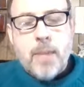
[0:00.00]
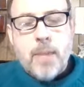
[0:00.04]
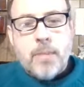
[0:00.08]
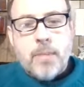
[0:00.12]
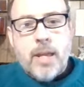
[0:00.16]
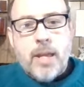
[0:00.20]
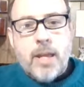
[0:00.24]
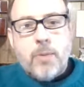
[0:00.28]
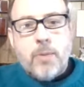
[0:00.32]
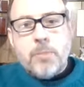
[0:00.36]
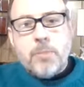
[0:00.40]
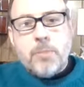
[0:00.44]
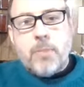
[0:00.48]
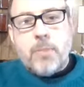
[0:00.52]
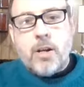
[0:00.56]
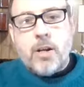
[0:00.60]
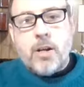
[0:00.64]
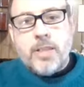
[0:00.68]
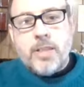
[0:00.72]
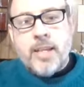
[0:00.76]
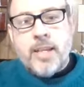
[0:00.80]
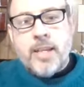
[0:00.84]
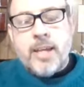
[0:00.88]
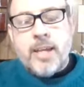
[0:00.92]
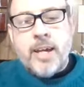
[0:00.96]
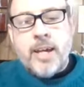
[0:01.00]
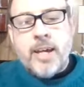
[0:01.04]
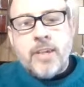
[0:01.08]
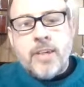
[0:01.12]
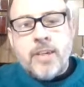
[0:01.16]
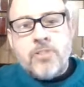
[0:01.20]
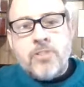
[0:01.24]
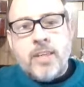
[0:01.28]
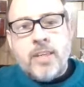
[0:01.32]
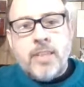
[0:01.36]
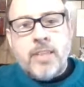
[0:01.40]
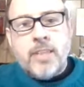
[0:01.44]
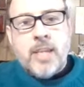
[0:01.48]
But he would mark that
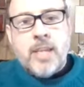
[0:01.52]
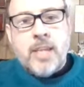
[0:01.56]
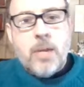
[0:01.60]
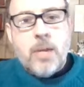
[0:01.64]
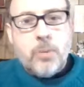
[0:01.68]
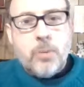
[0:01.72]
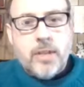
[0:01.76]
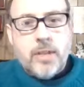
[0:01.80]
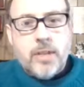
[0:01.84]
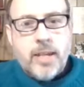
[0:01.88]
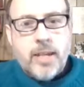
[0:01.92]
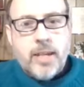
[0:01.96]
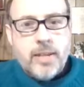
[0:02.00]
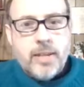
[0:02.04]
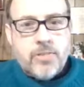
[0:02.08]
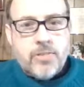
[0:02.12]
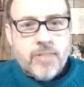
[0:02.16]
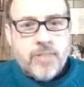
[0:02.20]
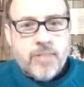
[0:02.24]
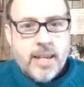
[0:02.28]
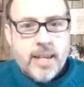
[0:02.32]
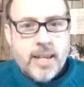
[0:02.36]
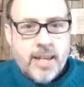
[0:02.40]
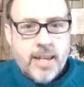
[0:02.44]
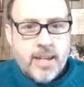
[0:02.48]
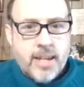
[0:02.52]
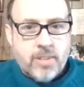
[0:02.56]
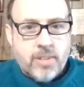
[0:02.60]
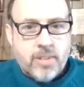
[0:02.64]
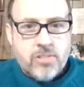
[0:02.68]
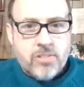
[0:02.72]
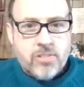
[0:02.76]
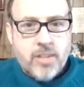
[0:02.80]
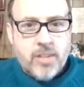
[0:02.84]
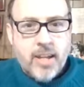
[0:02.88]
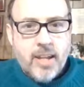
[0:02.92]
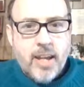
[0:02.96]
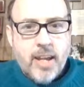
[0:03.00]
X, and then he would kiss that
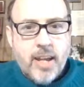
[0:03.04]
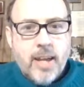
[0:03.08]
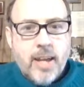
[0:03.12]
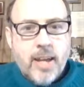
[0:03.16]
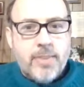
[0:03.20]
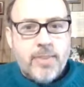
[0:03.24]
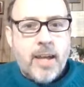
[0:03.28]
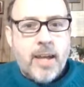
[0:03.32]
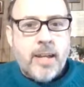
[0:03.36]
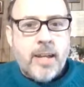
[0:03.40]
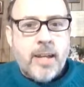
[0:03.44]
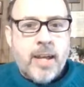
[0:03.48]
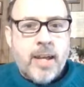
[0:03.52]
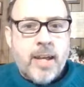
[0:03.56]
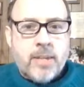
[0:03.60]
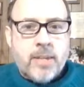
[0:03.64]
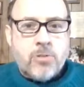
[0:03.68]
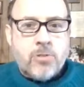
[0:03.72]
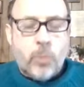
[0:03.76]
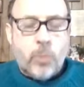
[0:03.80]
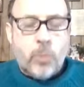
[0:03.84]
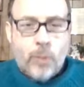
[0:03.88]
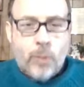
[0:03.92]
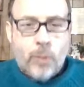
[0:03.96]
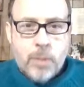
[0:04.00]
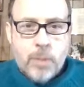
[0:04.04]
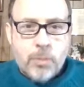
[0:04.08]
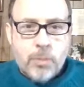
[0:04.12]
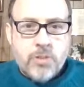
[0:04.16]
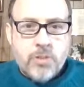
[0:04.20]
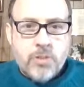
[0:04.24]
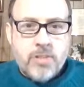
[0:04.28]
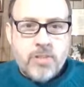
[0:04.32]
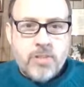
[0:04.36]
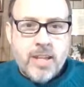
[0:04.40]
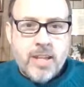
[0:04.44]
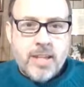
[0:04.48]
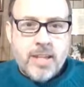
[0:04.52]
X. That X
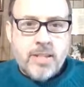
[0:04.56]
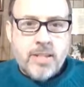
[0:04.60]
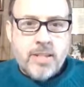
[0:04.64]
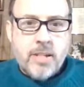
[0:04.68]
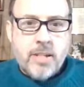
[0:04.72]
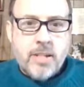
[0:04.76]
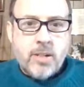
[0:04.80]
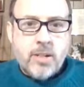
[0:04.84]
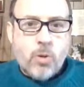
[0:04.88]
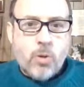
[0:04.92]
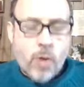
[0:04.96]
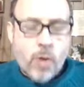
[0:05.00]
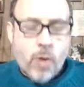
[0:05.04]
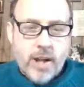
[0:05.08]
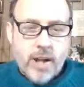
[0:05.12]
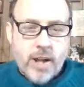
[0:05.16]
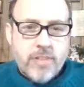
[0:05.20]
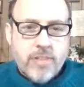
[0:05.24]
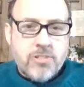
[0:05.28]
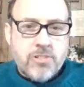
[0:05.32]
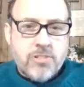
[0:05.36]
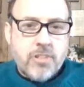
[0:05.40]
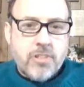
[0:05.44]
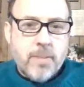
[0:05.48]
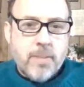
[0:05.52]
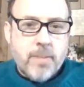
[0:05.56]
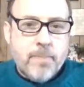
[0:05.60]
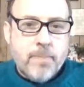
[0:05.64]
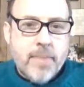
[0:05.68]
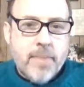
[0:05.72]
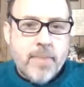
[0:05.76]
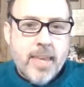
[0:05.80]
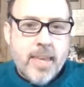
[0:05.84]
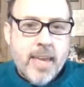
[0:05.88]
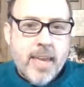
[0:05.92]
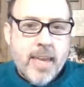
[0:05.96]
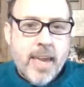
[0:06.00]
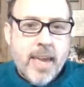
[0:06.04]
represented Christ,
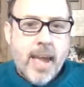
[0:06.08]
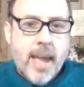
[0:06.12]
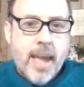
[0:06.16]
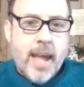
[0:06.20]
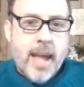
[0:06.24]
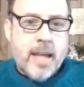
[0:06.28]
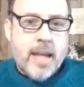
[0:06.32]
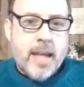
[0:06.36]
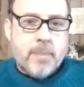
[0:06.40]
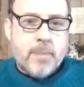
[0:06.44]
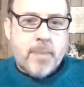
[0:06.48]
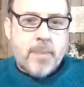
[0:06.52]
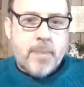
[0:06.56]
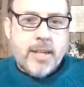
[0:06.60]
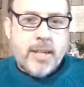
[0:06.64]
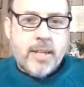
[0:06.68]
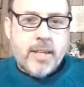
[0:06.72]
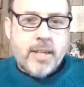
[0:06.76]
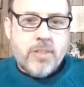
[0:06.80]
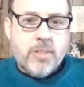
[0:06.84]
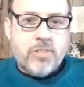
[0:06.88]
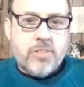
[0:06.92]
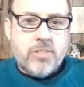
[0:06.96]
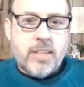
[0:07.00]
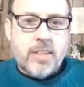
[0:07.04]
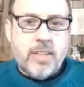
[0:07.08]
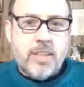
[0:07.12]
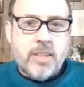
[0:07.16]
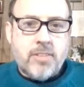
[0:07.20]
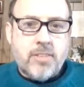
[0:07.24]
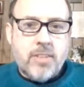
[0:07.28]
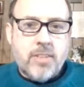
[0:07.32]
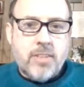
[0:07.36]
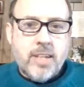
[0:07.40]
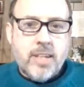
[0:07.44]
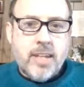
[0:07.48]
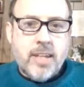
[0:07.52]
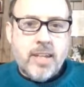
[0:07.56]
and by kissing
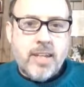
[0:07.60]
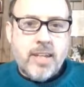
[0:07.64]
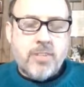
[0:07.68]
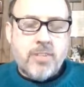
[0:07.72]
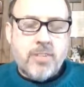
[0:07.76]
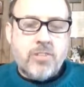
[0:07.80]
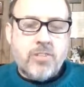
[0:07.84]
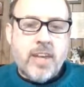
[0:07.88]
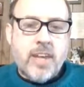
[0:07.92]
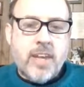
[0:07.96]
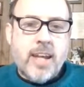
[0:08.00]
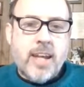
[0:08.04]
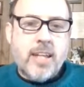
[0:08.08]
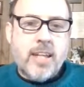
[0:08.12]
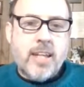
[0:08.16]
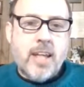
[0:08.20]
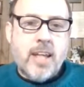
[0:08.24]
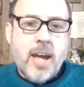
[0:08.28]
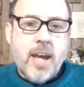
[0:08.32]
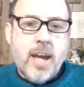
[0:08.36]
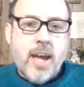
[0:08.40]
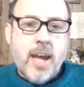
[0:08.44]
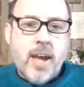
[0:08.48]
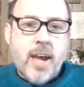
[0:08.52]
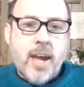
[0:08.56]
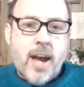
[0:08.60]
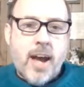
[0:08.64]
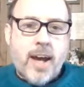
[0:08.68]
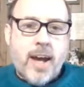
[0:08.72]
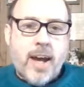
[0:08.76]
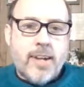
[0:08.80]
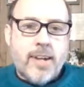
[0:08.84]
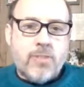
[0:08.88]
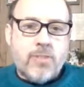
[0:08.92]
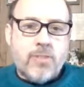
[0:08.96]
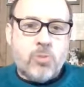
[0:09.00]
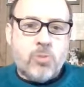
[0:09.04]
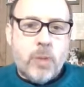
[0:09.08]
it, he is saying,
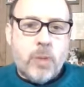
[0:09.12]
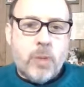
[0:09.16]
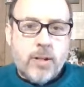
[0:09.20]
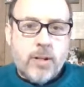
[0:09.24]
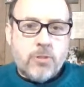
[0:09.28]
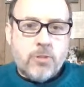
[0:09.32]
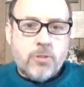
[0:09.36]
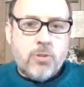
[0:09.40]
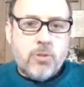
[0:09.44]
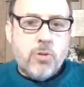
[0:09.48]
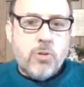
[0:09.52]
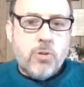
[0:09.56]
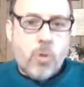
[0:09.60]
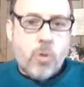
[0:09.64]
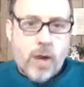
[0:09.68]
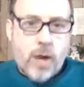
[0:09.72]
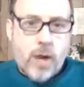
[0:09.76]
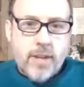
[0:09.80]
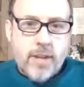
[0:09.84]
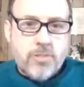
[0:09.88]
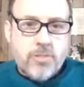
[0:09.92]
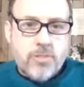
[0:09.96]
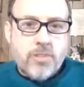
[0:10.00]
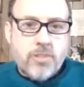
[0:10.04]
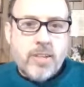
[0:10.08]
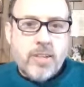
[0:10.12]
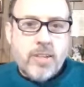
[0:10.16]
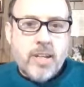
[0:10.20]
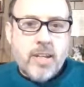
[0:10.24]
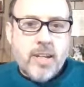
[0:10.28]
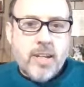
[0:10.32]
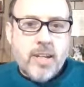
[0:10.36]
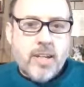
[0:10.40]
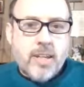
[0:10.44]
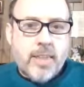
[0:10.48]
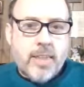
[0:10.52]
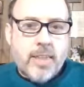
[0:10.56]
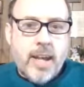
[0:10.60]
I swear to Christ
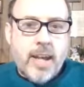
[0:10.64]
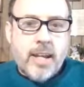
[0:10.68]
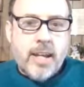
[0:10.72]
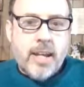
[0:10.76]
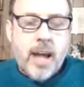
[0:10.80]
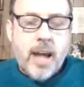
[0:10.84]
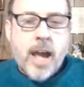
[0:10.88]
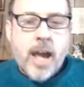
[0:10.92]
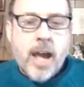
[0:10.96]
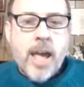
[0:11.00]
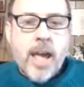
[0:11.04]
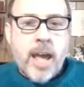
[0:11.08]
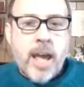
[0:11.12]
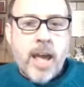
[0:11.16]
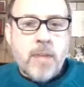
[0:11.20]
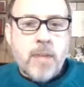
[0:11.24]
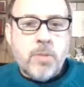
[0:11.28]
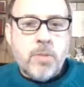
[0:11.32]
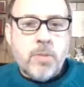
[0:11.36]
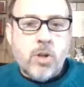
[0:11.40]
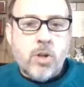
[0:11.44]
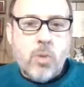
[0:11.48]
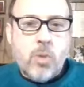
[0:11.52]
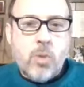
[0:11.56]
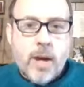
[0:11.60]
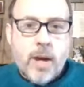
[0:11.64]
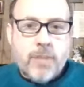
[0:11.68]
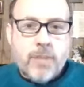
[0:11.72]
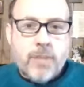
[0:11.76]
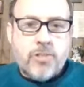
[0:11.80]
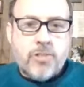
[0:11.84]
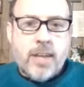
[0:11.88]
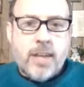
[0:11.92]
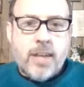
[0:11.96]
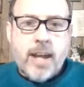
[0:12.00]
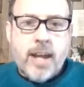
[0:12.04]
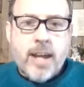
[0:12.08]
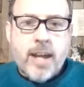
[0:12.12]
that I am who I
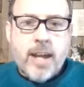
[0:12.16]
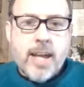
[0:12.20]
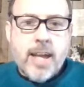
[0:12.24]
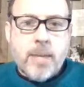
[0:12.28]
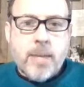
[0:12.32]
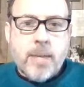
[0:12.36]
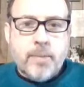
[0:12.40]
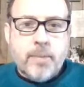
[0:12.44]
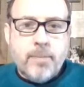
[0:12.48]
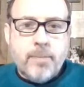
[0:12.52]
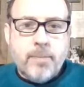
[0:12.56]
say I am.